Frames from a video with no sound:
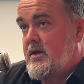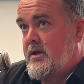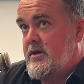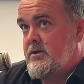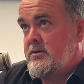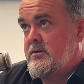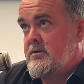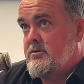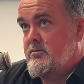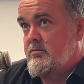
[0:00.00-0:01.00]

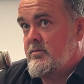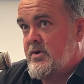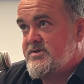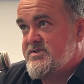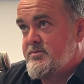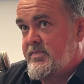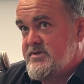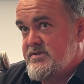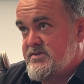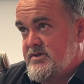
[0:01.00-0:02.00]
In most
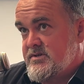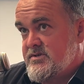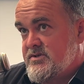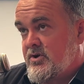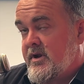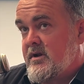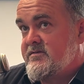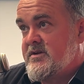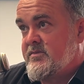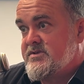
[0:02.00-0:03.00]
businesses, 9 out of
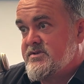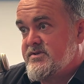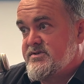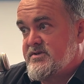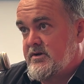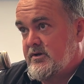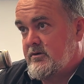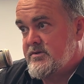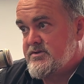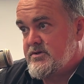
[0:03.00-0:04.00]
10 businesses that I
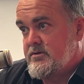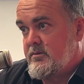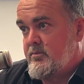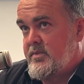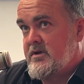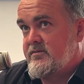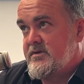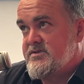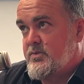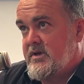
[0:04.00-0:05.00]
go into, the
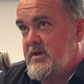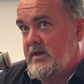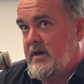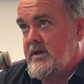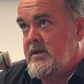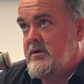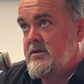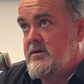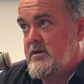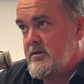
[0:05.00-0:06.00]
benefits we can gain
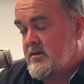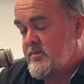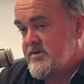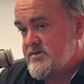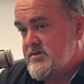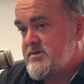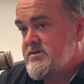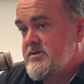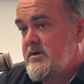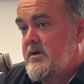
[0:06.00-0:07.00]
in the
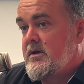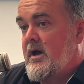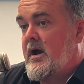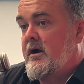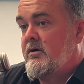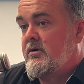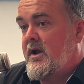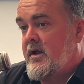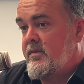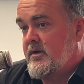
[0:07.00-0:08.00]
business are
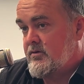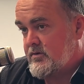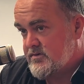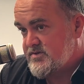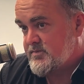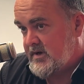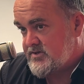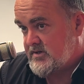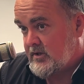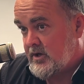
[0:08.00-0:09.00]
at the gross
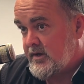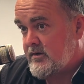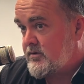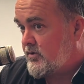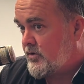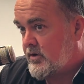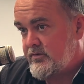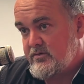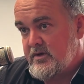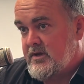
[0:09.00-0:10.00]
margin line,
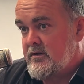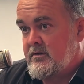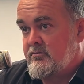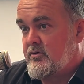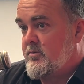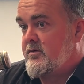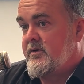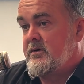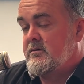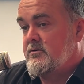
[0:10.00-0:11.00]
not in
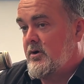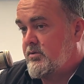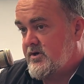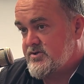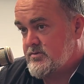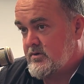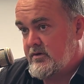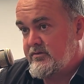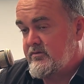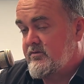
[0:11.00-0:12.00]
removing operational
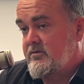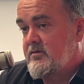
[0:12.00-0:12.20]
costs.